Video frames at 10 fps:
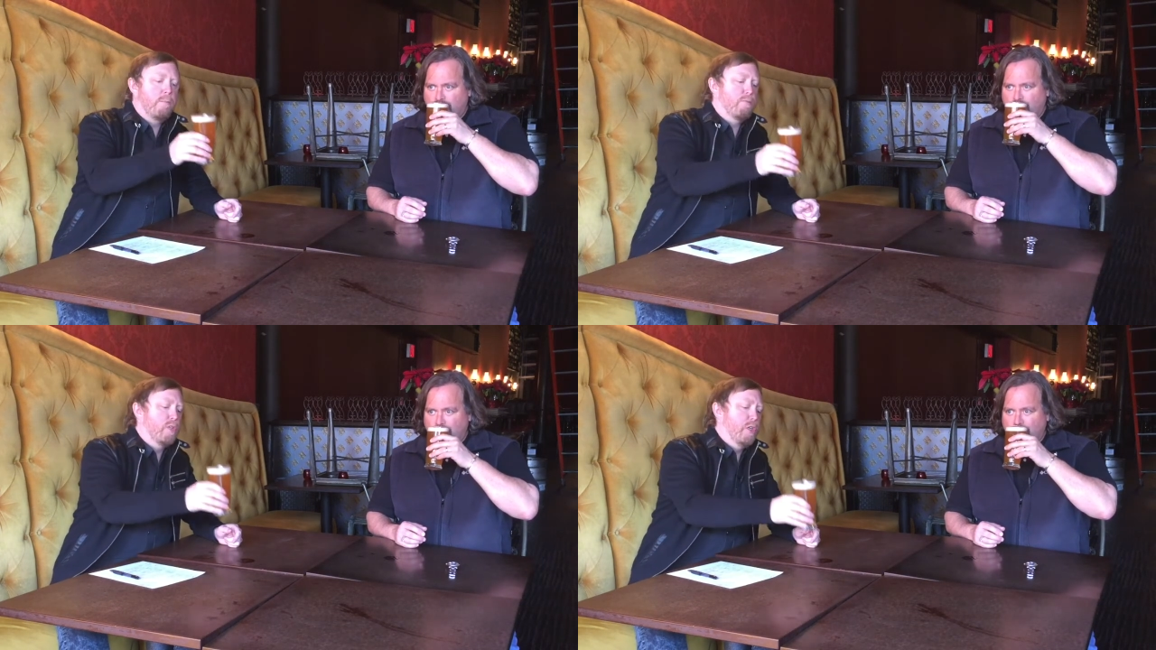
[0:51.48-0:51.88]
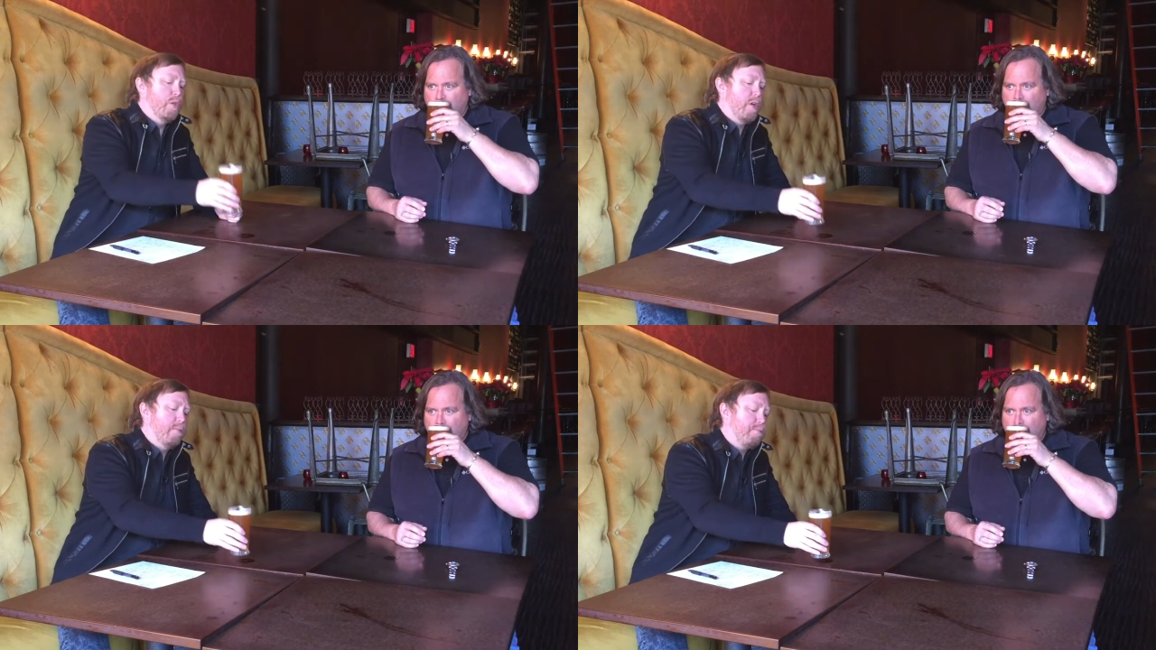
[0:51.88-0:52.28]

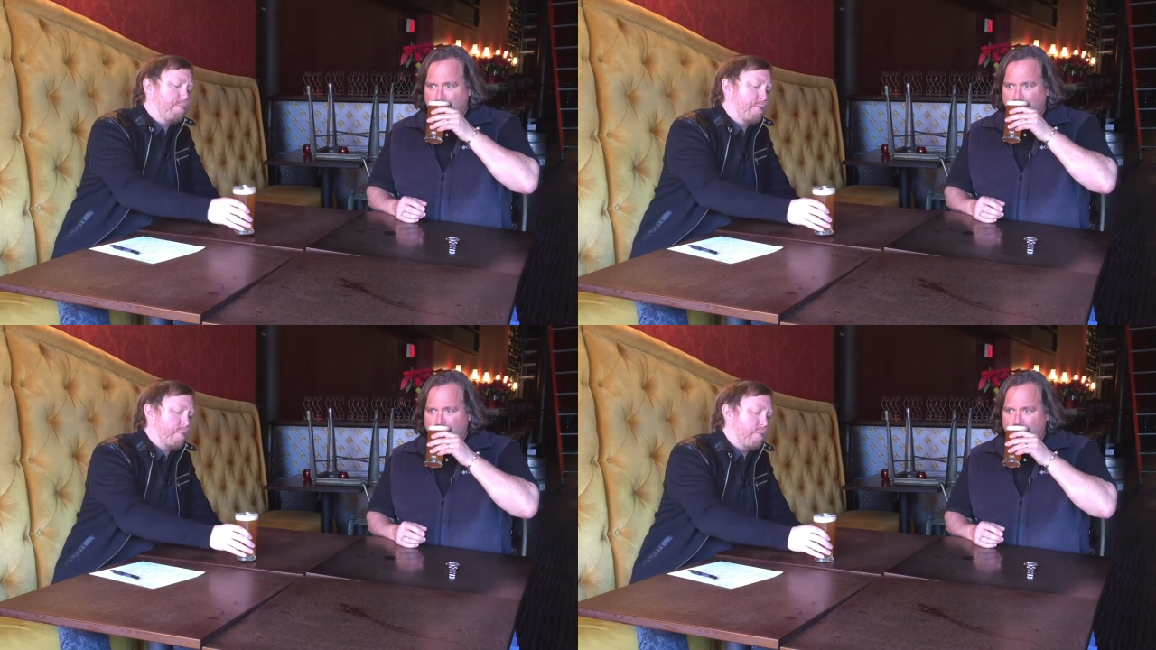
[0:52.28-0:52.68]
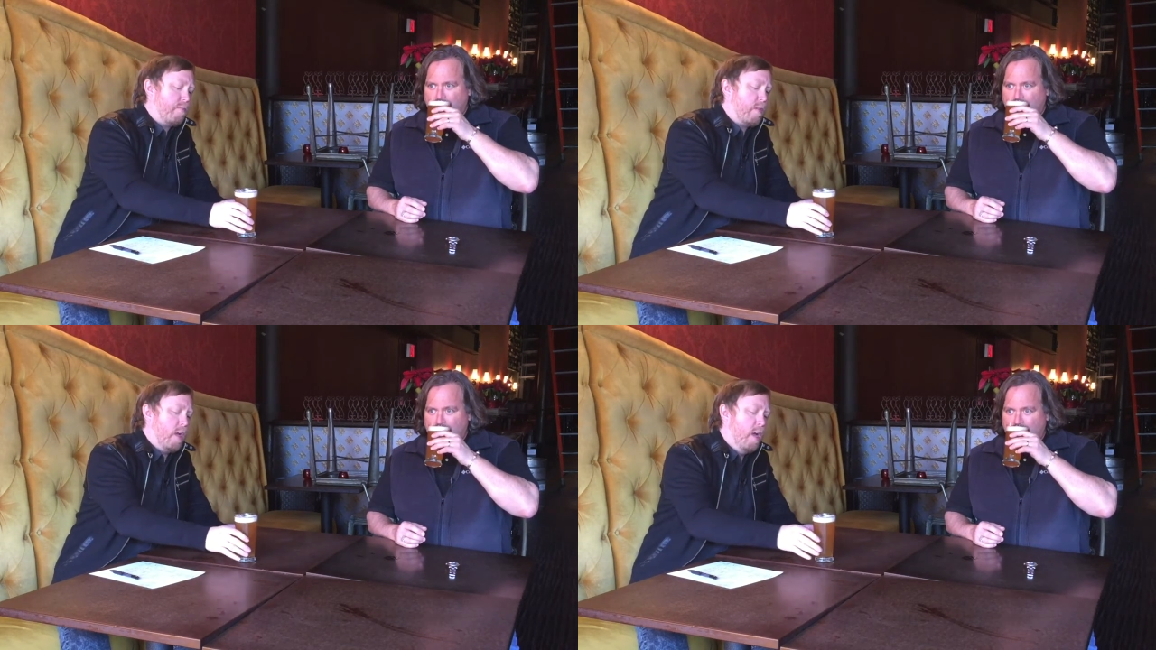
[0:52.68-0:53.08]
Speaker 1: Brewed
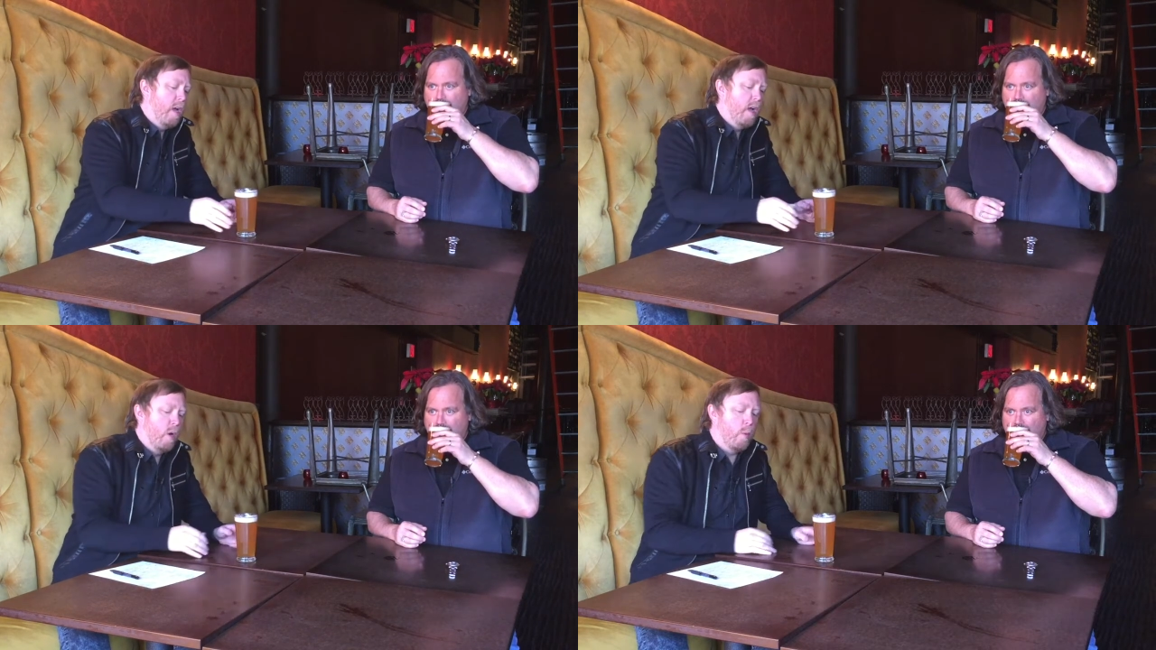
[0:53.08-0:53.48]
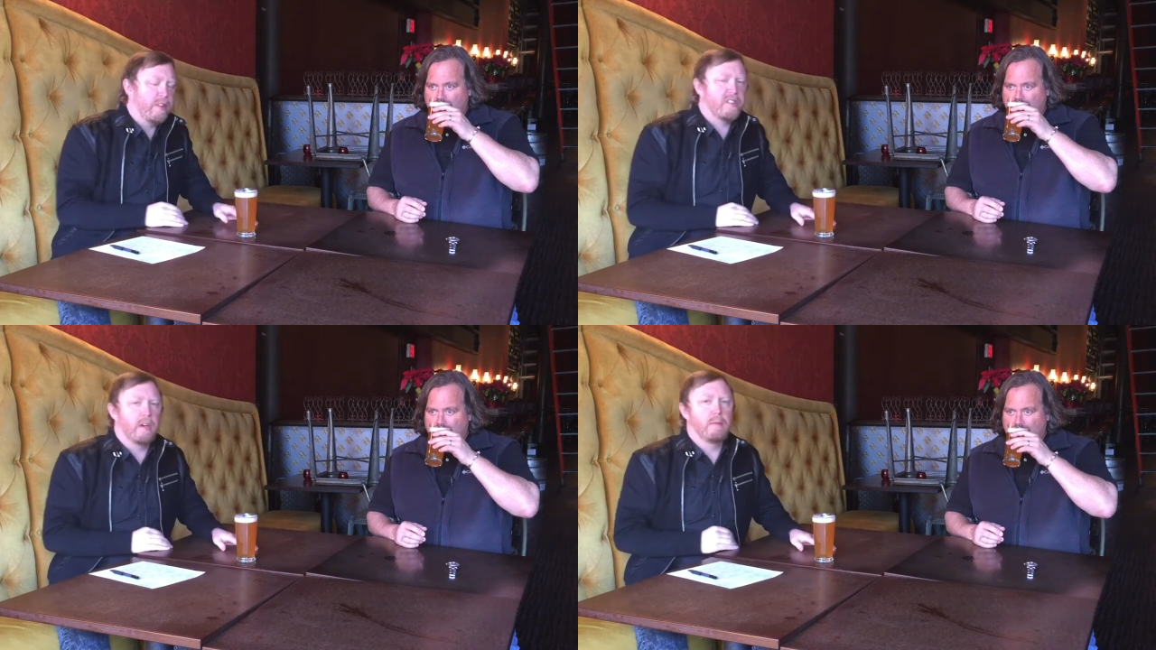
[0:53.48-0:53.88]

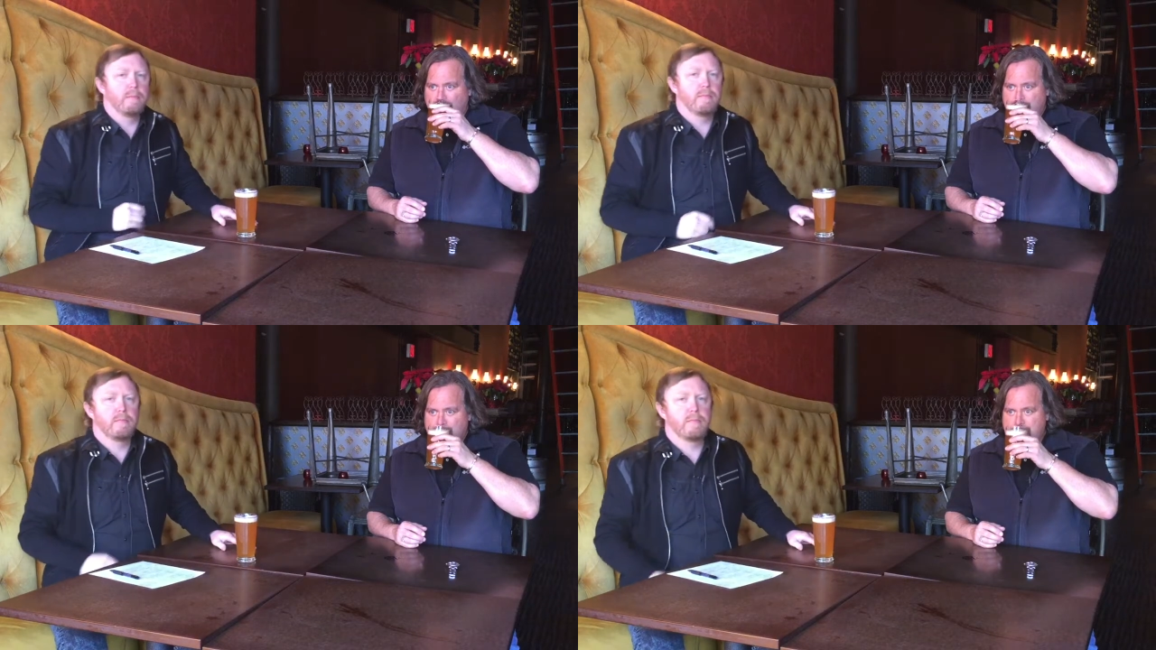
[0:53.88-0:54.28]
with some